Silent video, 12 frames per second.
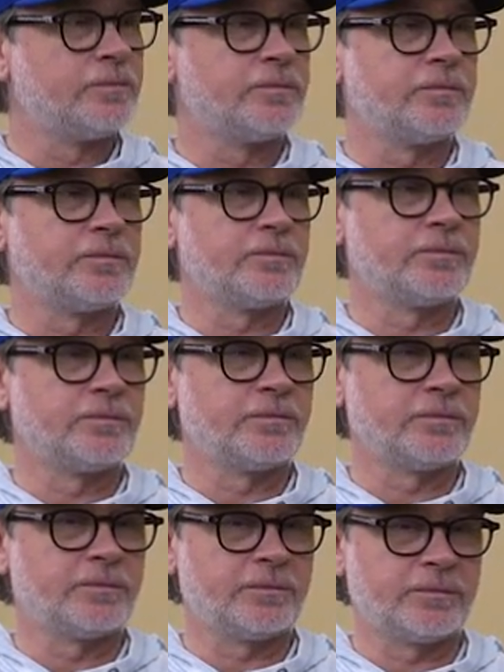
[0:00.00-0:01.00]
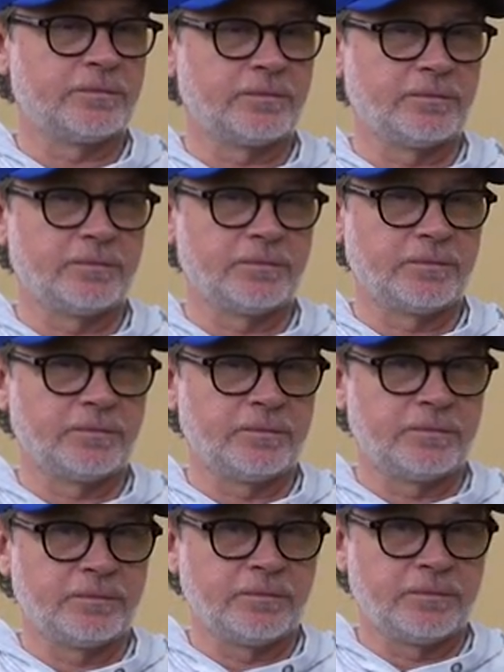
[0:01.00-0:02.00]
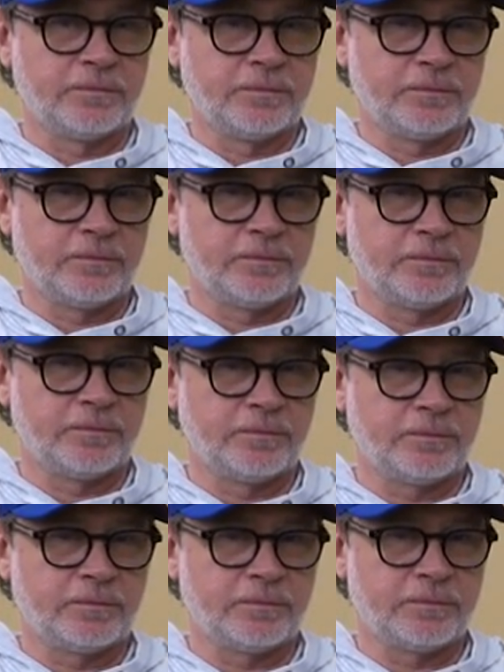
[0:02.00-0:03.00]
(not speaking)